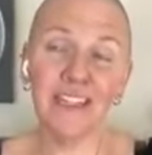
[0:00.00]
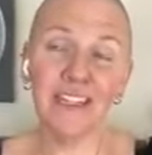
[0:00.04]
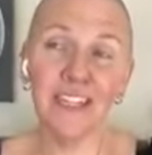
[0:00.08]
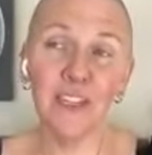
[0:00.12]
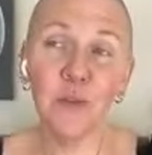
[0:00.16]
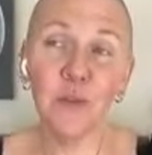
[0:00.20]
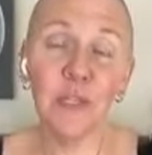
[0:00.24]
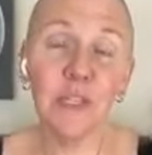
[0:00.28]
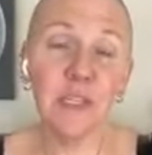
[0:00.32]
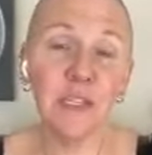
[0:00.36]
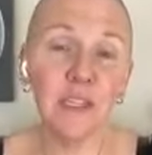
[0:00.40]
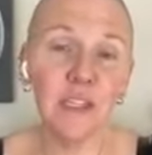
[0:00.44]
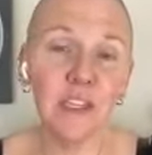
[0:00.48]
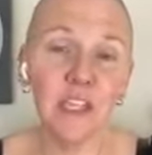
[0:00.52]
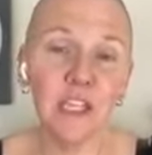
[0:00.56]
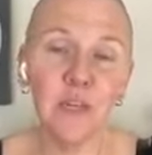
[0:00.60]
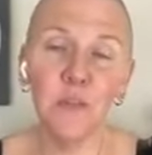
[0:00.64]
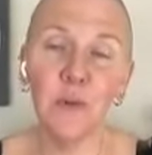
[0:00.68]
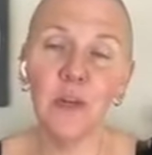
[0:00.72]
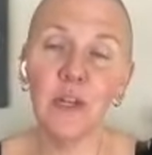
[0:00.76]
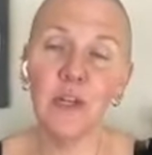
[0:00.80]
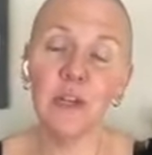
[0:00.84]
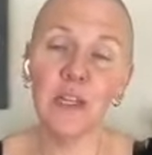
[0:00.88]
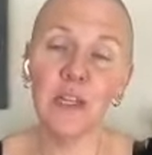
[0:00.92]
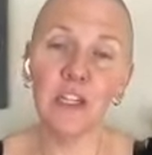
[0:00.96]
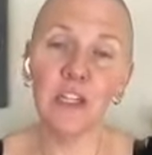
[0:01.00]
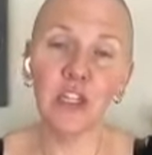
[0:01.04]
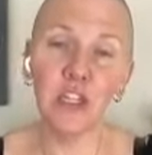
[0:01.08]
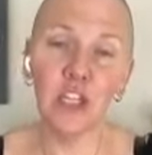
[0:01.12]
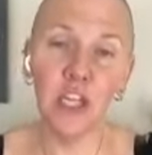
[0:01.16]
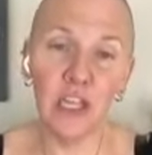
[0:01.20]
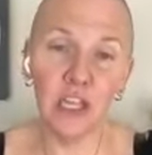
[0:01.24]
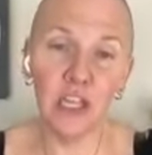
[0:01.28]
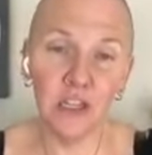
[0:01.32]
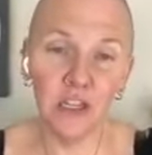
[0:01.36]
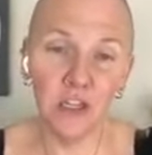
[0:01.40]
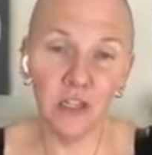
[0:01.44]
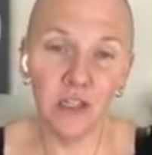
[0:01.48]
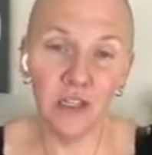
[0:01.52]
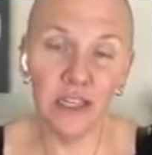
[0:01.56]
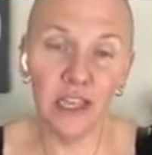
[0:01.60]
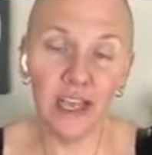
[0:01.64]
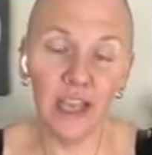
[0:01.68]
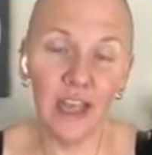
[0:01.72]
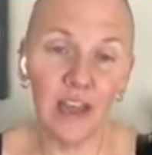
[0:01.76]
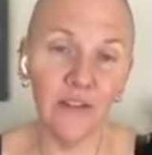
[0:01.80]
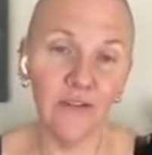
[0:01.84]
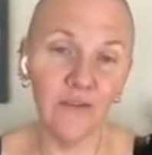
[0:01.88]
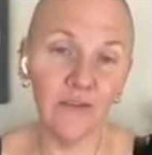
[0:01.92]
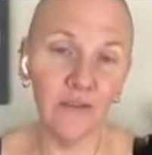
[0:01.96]
It sounds silly, but it
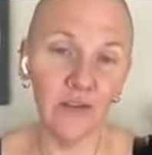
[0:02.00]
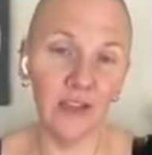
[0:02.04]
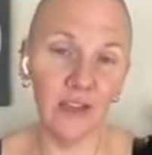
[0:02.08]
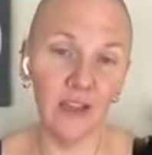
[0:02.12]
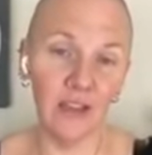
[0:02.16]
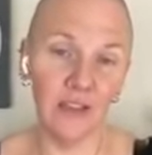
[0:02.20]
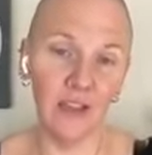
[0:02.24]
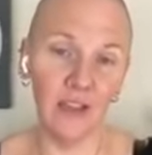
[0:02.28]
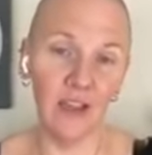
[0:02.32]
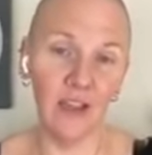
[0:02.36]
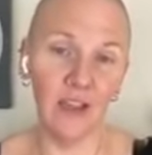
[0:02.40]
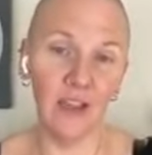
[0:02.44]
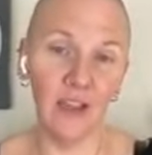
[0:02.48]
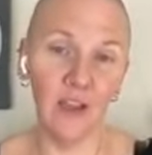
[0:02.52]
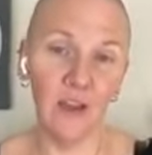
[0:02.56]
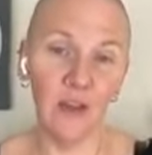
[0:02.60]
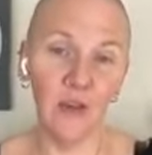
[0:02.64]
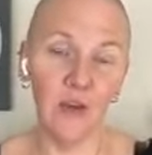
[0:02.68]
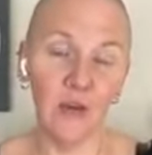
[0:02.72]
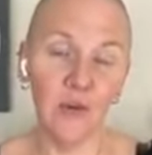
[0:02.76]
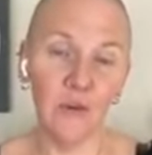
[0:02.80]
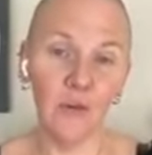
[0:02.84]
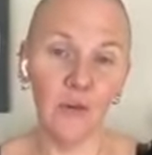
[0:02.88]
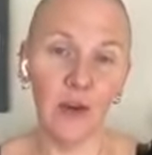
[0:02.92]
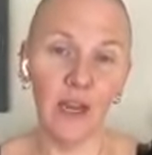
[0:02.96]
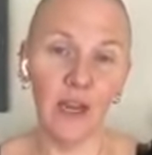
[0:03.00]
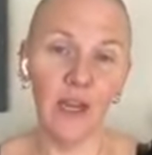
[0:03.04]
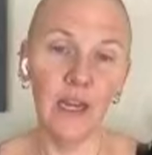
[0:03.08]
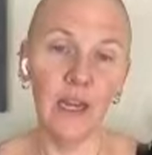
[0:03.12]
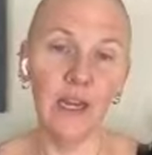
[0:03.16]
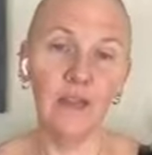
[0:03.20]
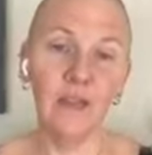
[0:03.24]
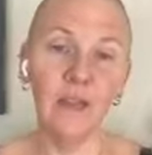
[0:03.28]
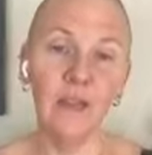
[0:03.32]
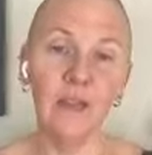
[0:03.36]
changes everything, right?